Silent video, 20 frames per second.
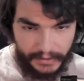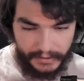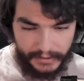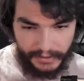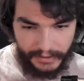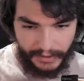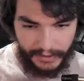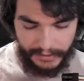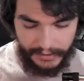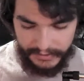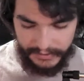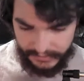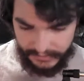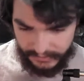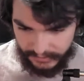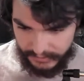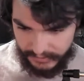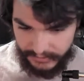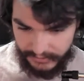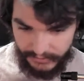And
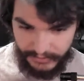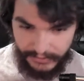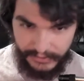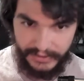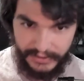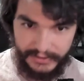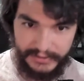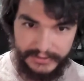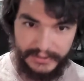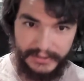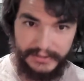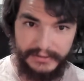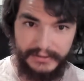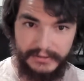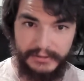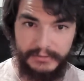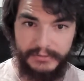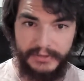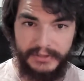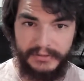so go ahead and take another
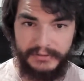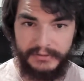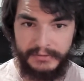breath.